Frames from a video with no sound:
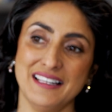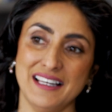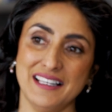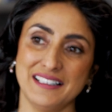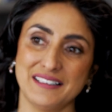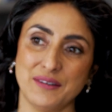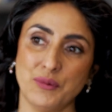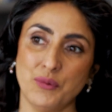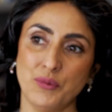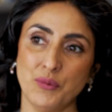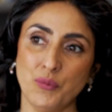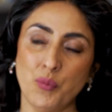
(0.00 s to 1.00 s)

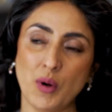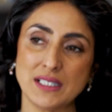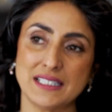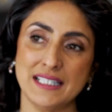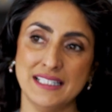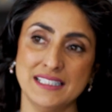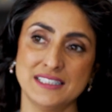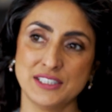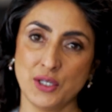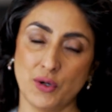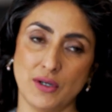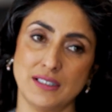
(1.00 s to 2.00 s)
that what
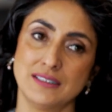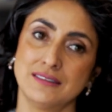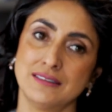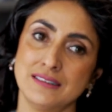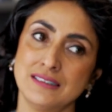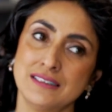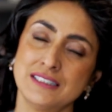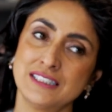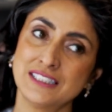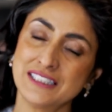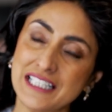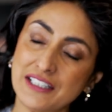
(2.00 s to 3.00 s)
is your
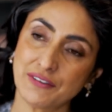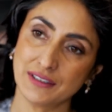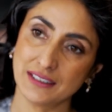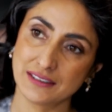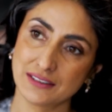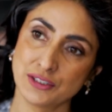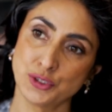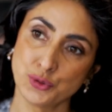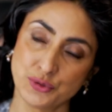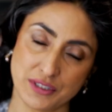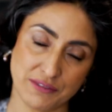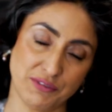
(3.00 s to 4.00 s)
secret
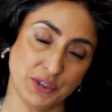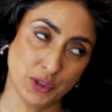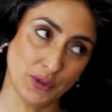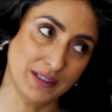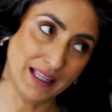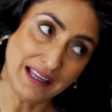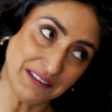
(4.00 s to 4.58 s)
sutra for your